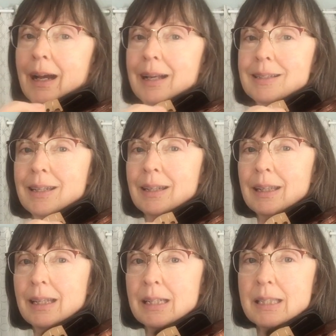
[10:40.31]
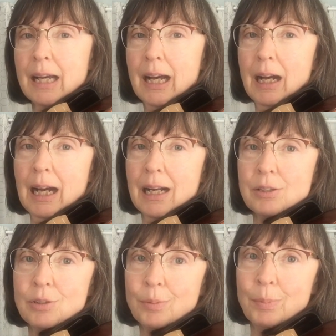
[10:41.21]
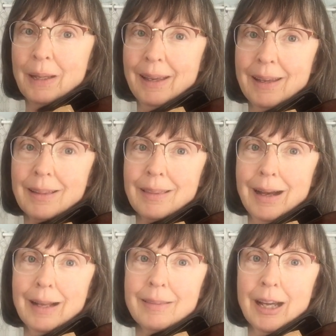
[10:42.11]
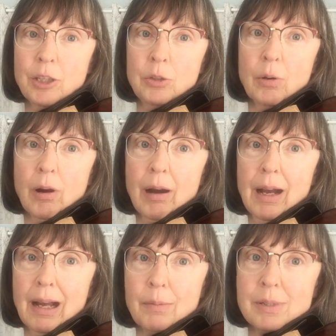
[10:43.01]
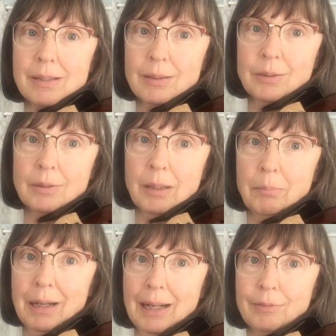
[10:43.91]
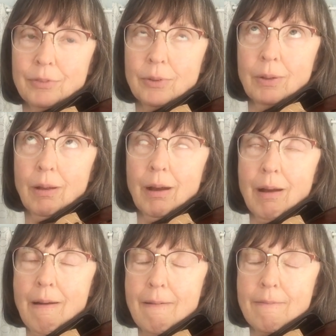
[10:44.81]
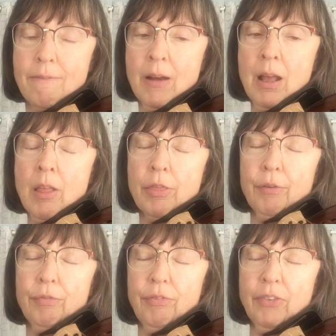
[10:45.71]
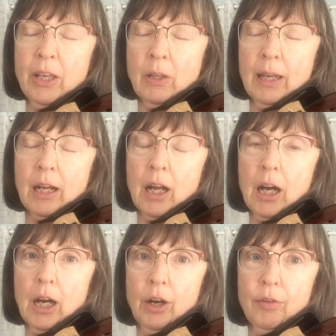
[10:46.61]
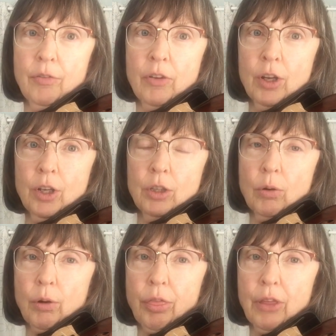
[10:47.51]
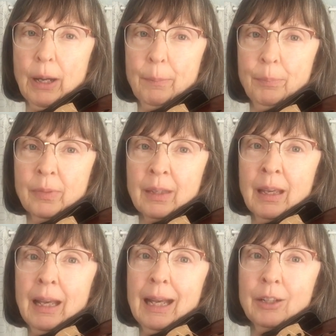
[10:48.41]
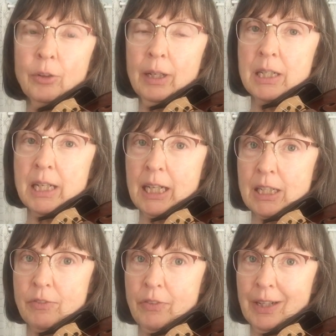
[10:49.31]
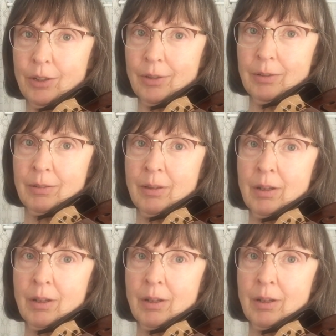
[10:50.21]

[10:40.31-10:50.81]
idea is that as you're playing that you are absolutely mindful of the feeling of your thumb and your index finger.